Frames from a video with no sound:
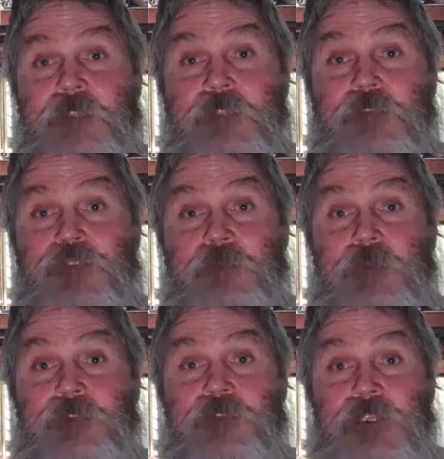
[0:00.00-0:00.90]
You'll never
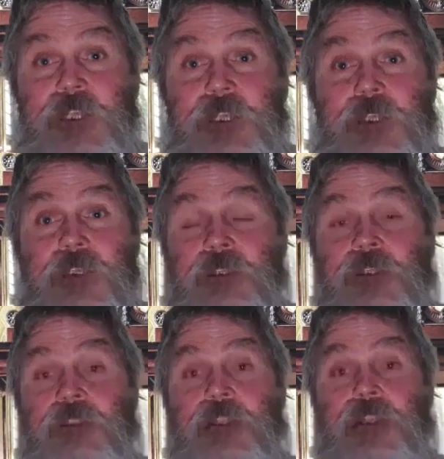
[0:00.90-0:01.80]
be defeated,
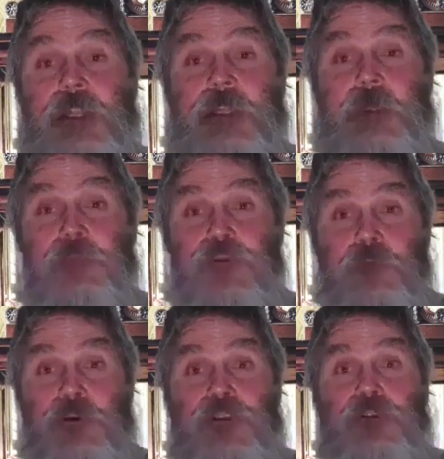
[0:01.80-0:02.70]
dispersed again.
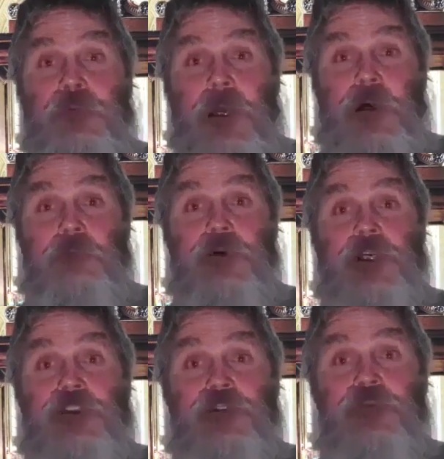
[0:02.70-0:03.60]
The land will
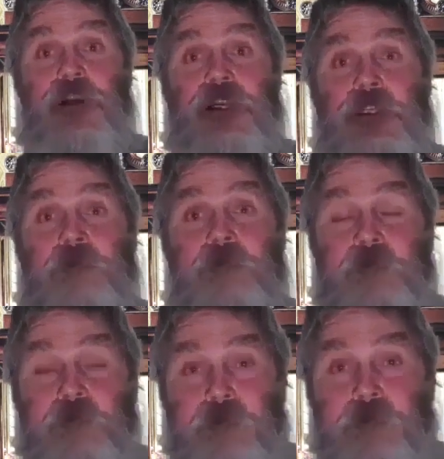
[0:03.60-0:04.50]
bloom. I'll bring the